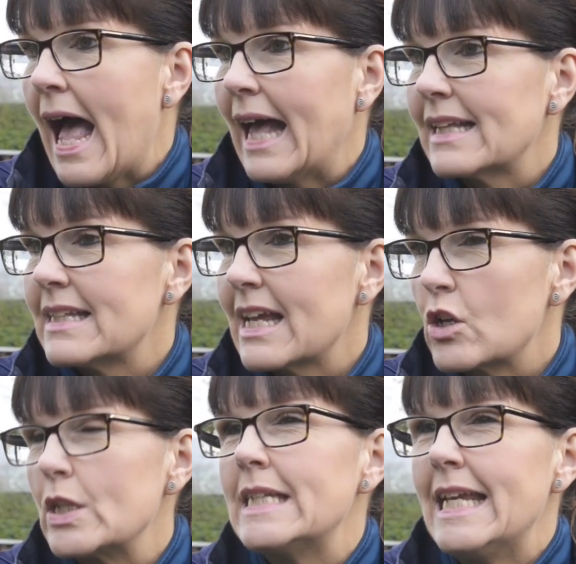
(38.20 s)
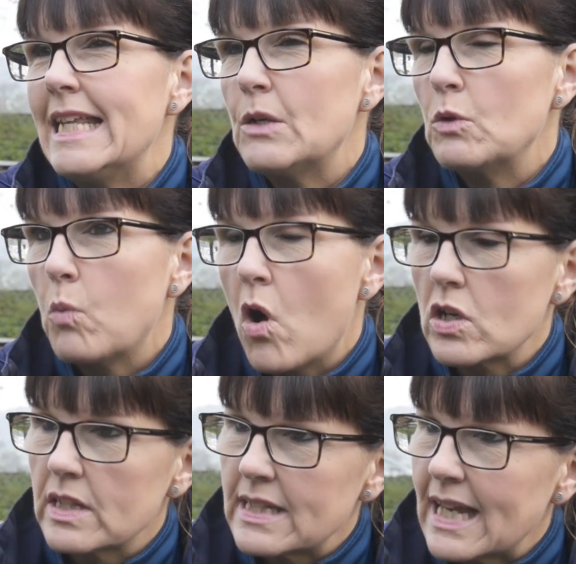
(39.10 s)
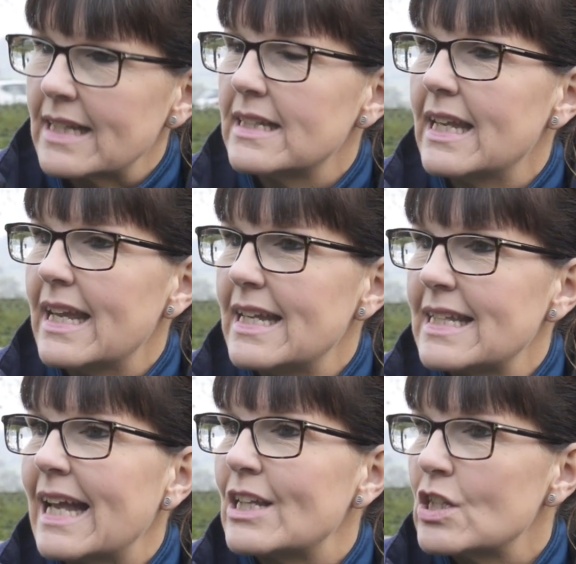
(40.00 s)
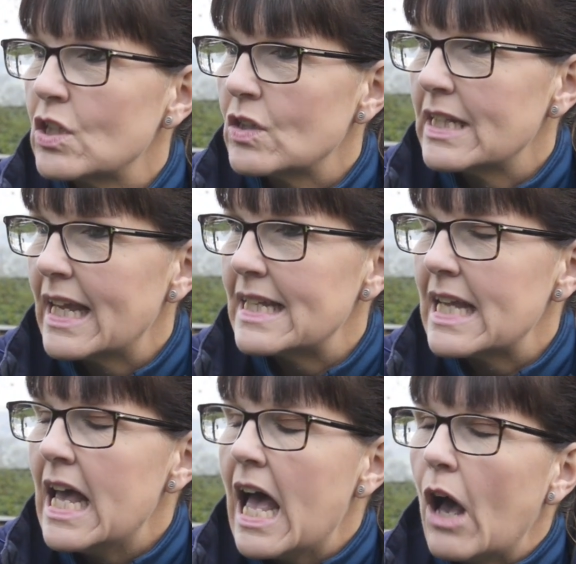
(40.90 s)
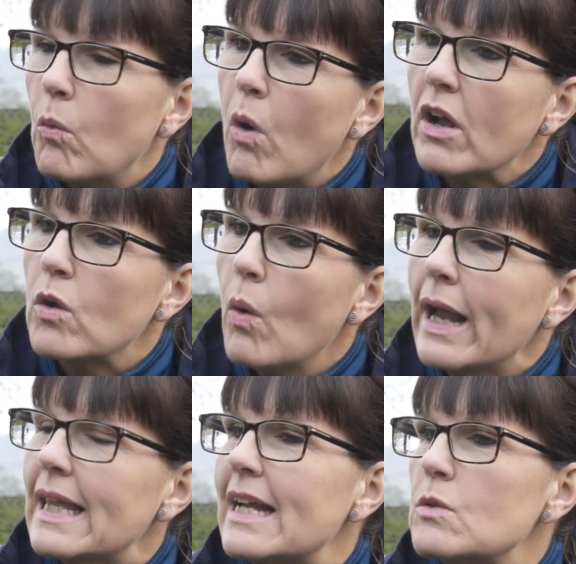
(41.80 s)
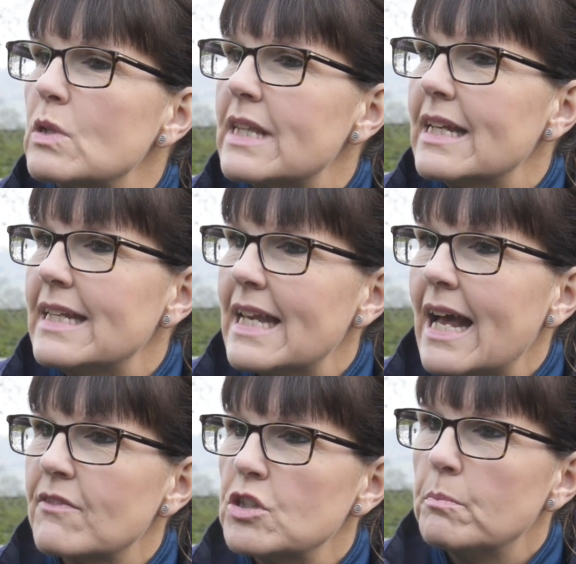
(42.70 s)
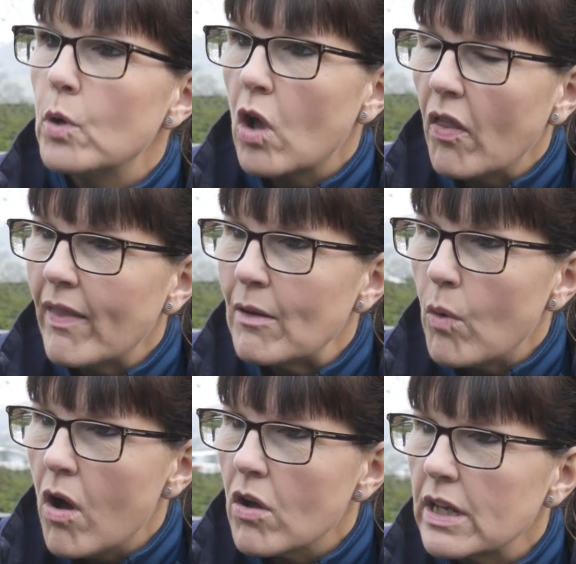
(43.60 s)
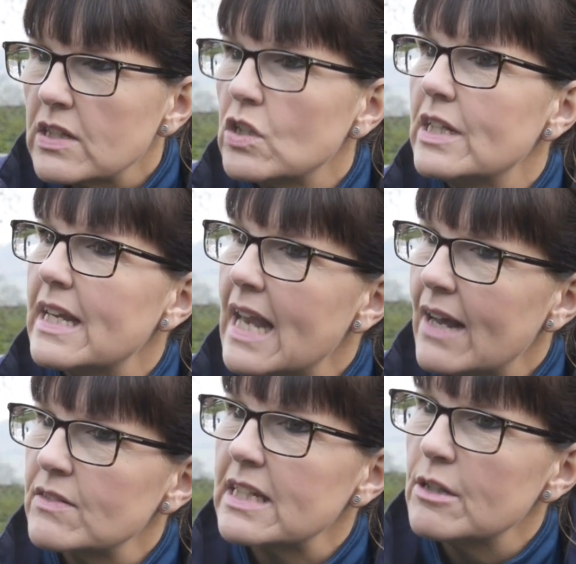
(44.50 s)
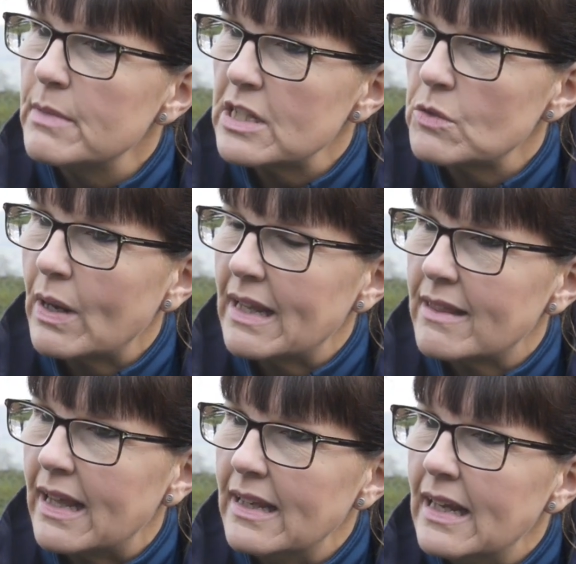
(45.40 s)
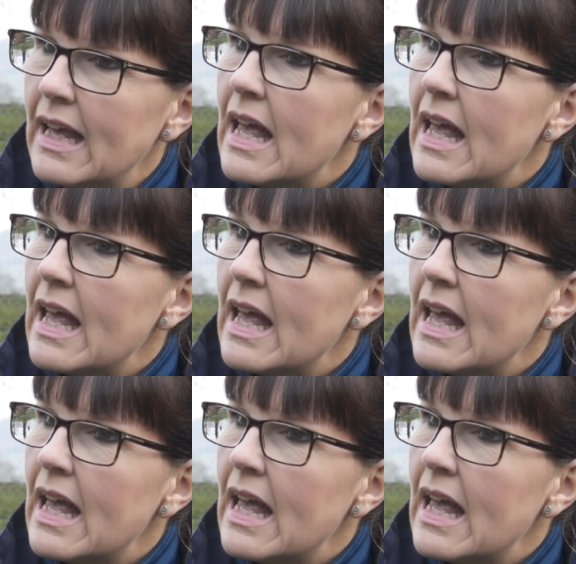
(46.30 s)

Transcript: and I could see there were walks on Saturdays and Sundays and what I quite liked was that you didn't have to book on that walk so you didn't have to commit to anything